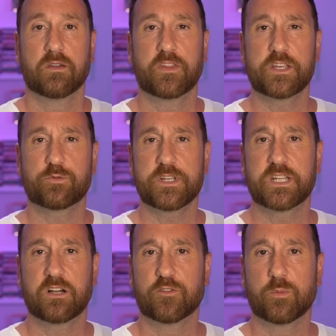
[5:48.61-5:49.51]
These
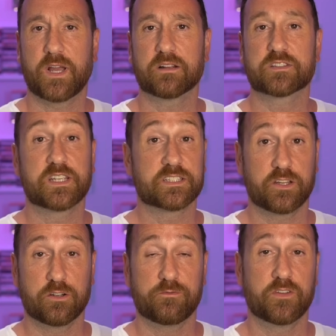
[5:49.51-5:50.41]
retail for about
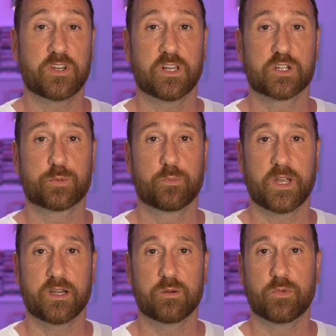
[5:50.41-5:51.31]
$650 per
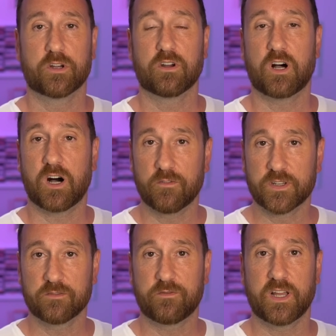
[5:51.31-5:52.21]
pair, but are
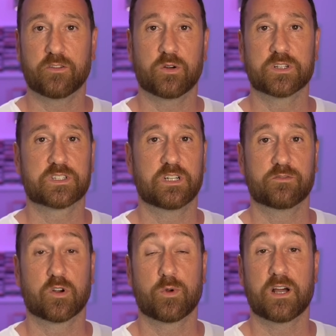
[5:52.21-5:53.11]
often found on sale
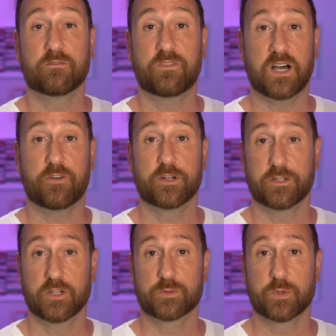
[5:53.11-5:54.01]
for around $500